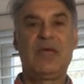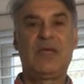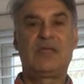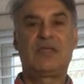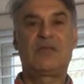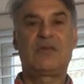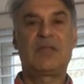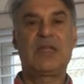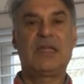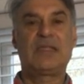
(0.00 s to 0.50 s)

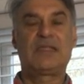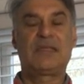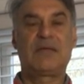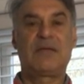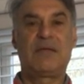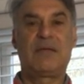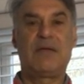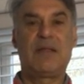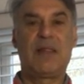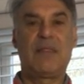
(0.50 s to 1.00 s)
So that's
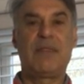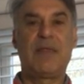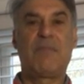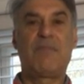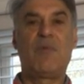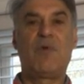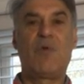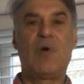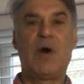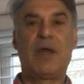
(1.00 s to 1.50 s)

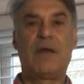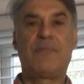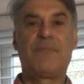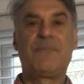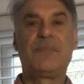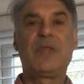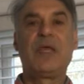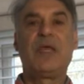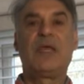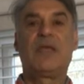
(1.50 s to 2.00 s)
number 1.
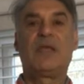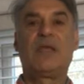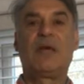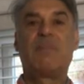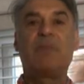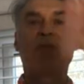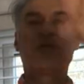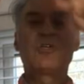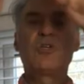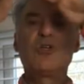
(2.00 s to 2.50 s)

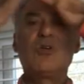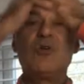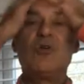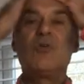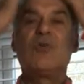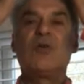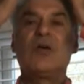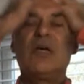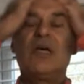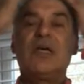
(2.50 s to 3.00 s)
Number
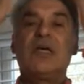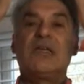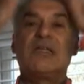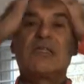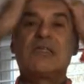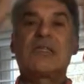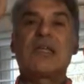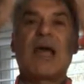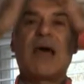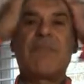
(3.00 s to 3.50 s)
2,
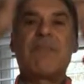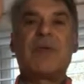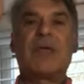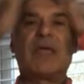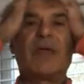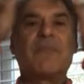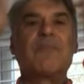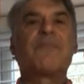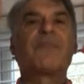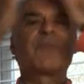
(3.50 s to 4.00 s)
slapping.
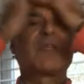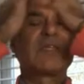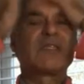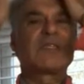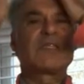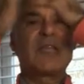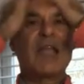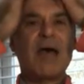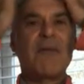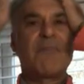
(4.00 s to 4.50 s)

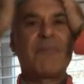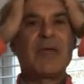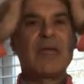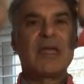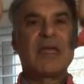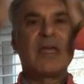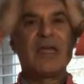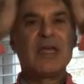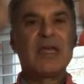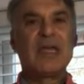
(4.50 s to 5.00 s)

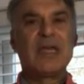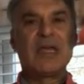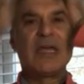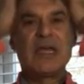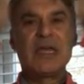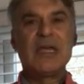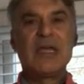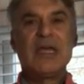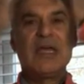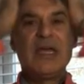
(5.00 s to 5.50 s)
Slapping
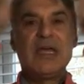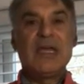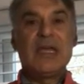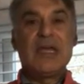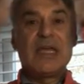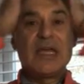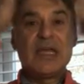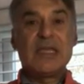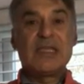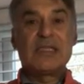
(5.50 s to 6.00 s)

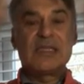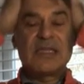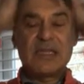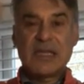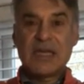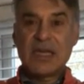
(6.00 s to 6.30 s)
is